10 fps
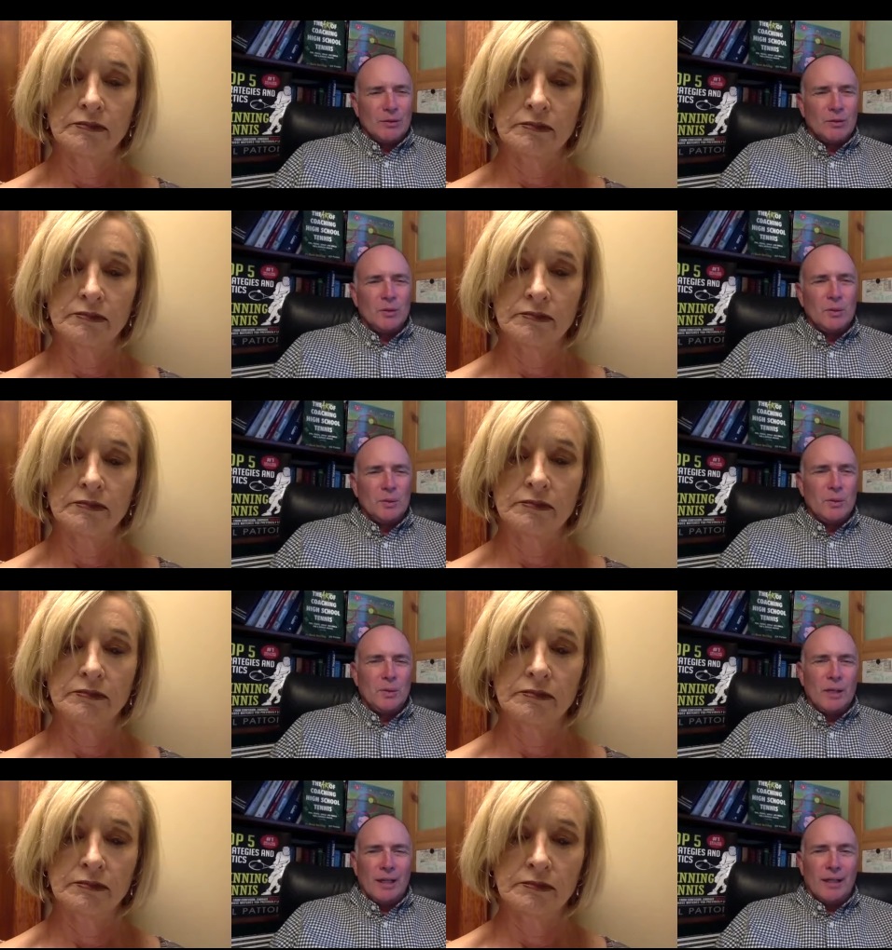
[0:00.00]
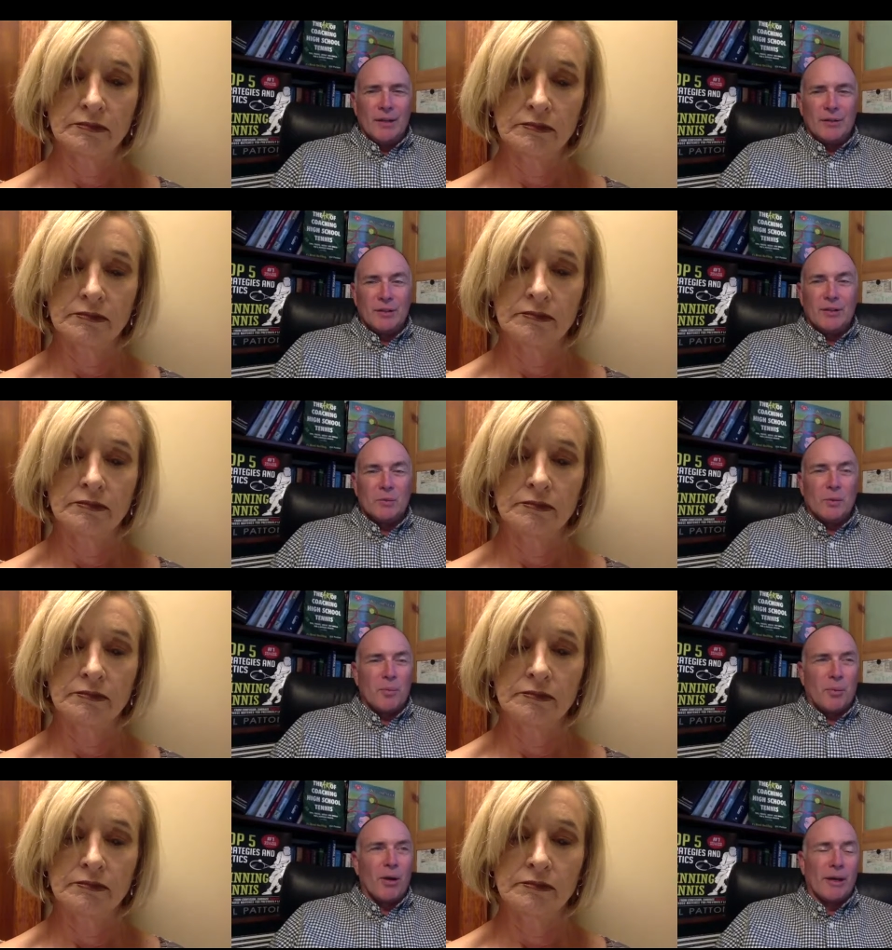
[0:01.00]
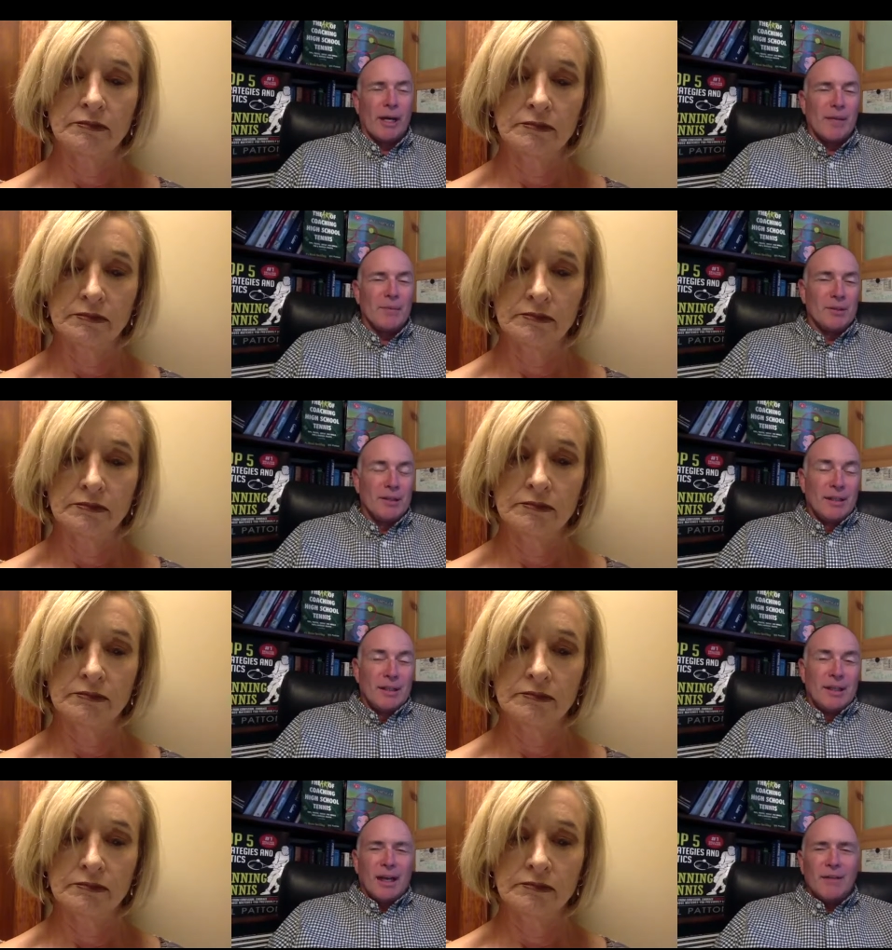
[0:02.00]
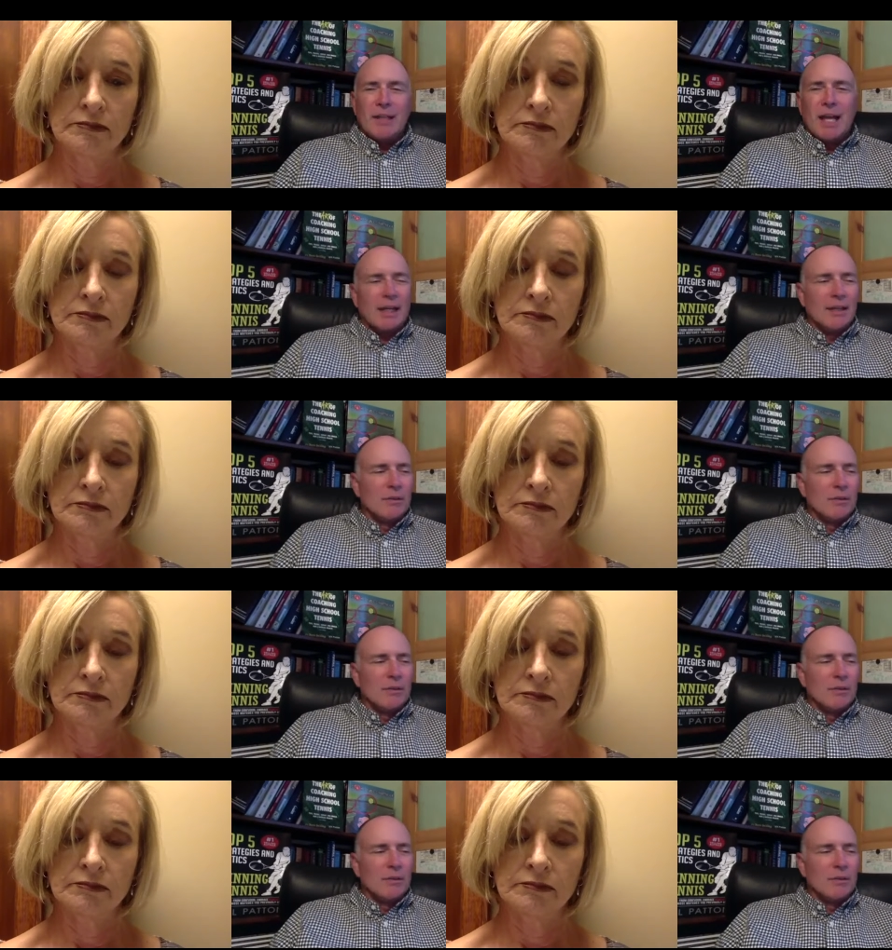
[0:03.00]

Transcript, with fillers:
Speaker 1: to assist with programs. I mean, that could,